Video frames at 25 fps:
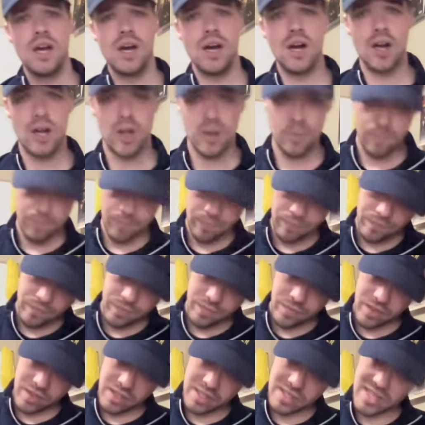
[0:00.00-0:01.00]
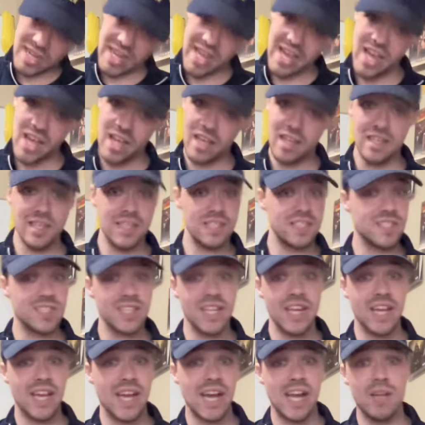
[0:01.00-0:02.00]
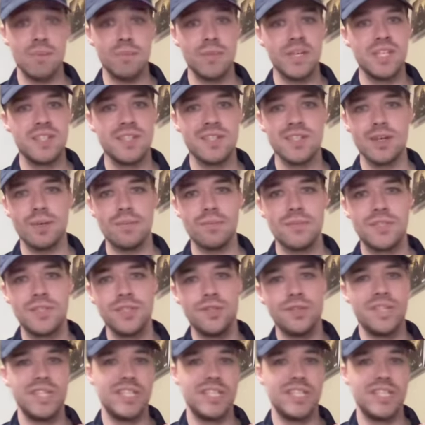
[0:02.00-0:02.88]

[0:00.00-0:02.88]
Um, this hat kind of means something too.